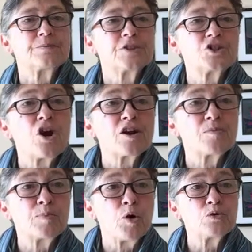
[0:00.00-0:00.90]
starter
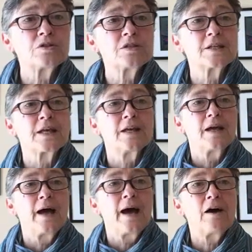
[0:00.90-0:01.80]
posts,
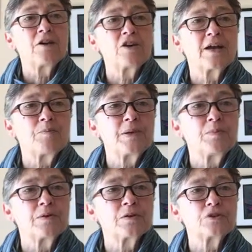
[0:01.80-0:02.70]
how do you get
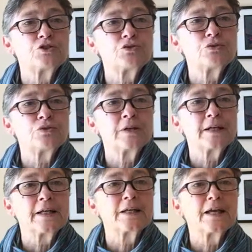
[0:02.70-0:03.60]
people to
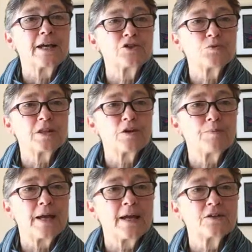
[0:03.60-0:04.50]
engage with your
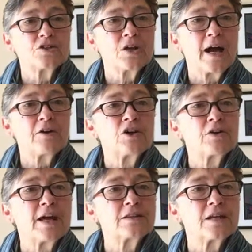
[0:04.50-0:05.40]
page? How do you
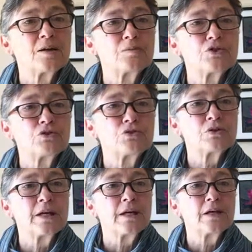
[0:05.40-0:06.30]
get them
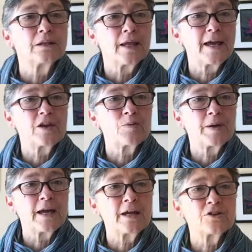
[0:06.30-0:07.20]
to like your
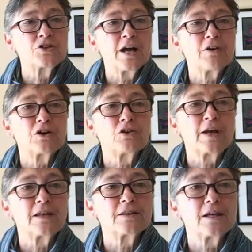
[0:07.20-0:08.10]
page? How do you
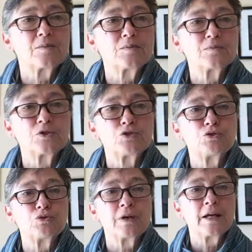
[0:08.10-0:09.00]
get them
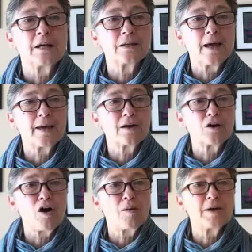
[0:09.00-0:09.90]
to like and
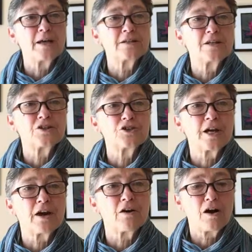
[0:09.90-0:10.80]
comment and
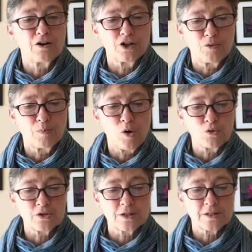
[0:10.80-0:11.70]
share on your
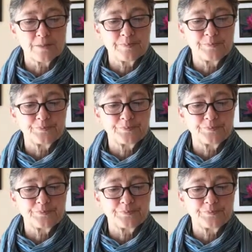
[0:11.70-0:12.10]
posts?